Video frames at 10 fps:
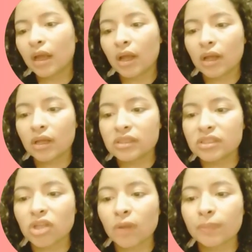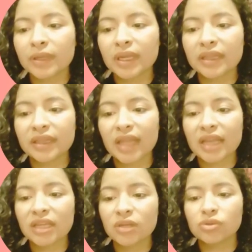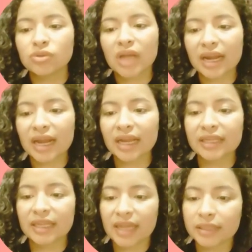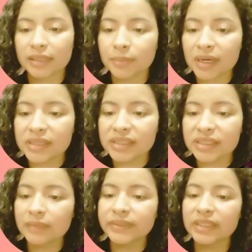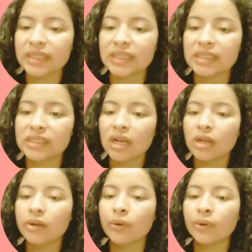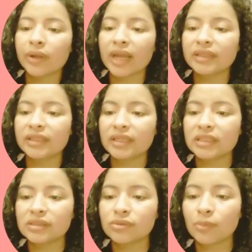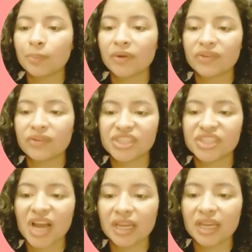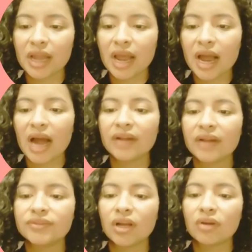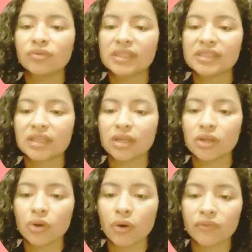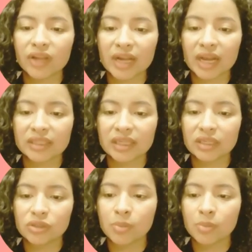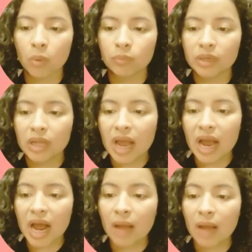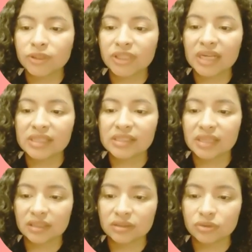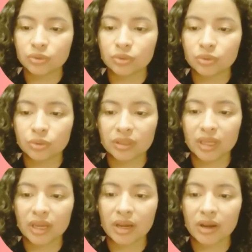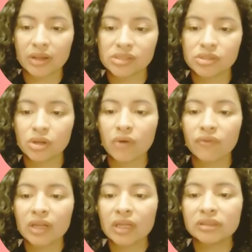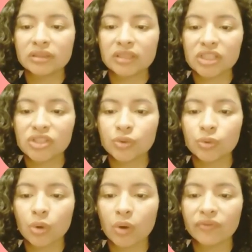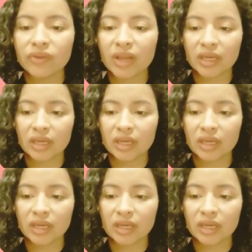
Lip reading: Subcutaneous calcaneal versat is located superficially under the skin of the calcaneus bone, adjacent to the soft tissue of the heel.